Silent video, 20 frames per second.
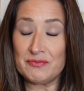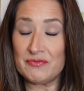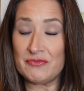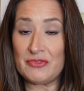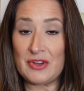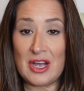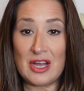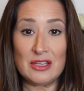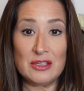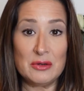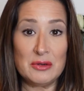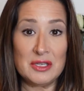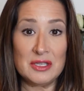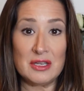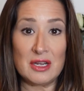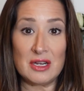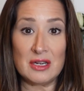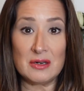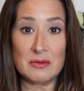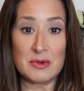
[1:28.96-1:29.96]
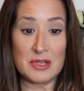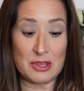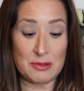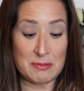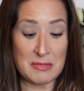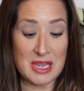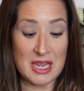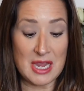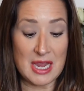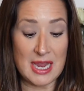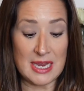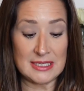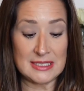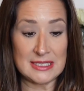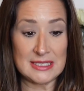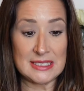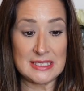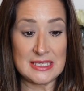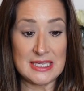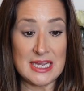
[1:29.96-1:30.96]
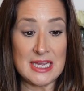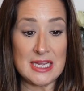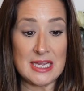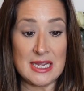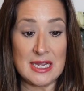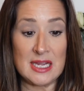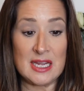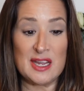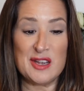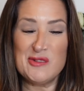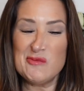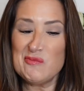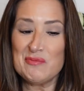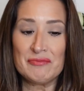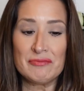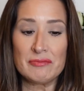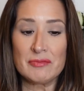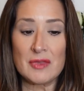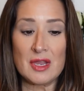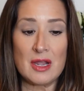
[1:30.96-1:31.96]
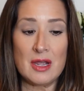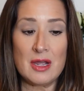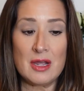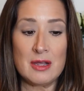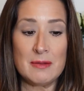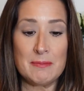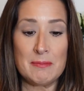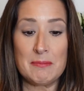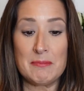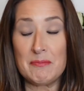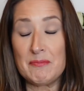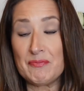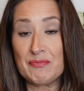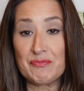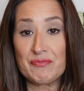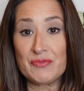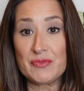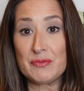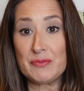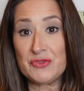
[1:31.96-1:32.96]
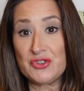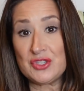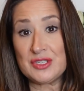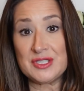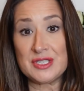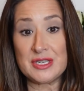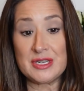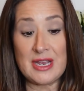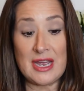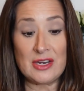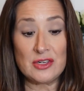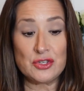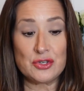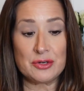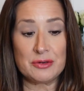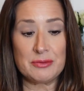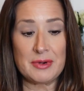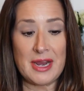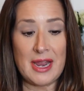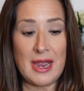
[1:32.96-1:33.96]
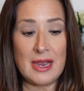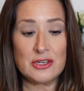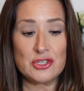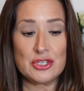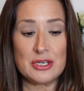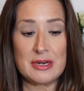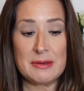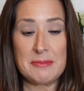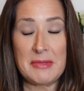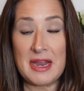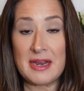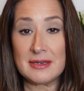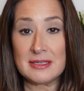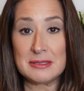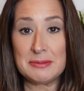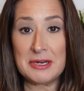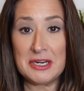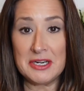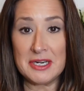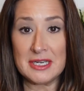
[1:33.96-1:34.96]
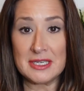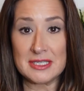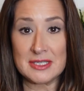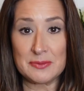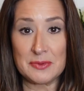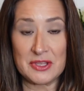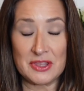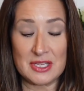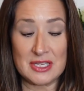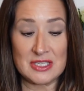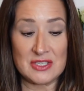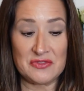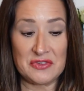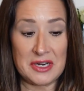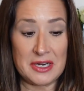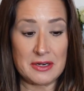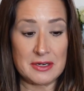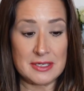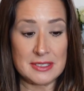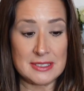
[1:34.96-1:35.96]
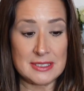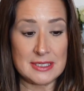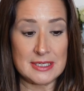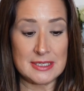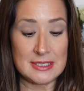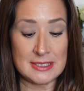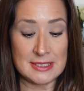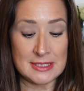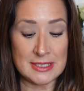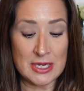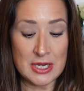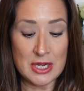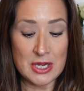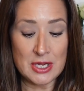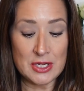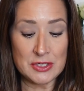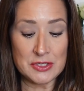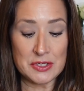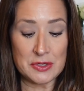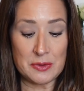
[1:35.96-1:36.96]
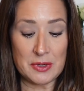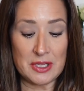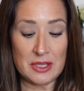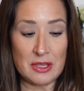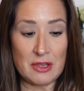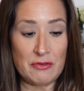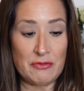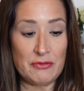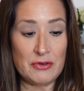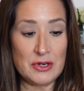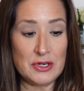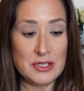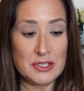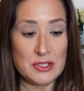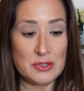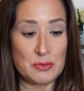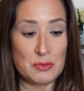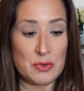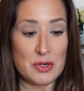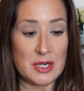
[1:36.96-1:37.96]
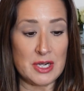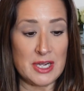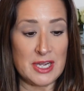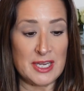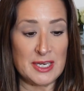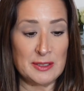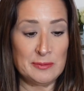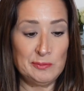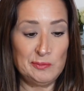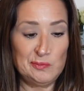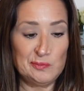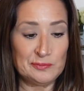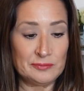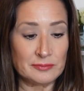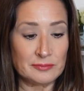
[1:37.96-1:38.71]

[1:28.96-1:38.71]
follow along with me and see um, just a natural reaction in my experience with these fragrances. So in the first one,